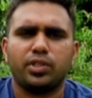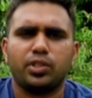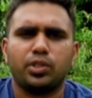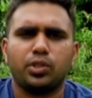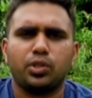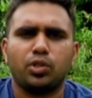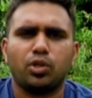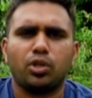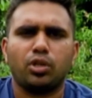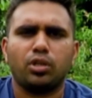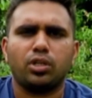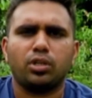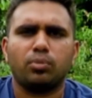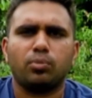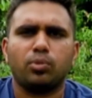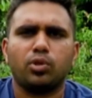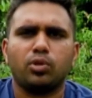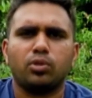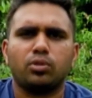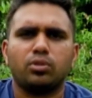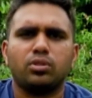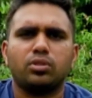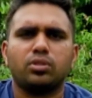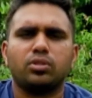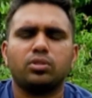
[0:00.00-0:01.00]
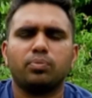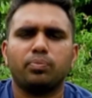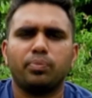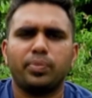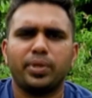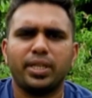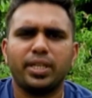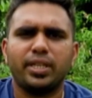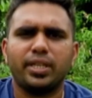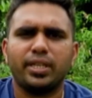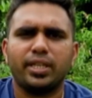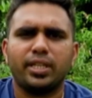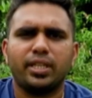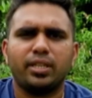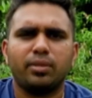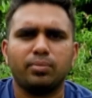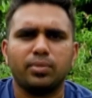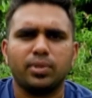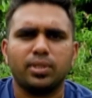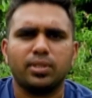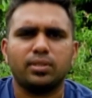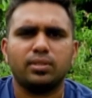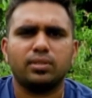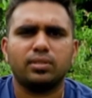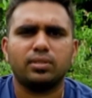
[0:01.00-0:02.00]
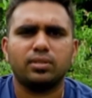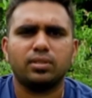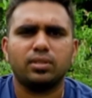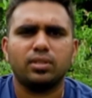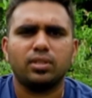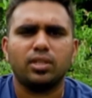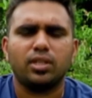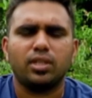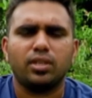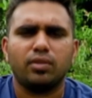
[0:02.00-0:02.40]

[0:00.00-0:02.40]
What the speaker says: we talk about bigger animals.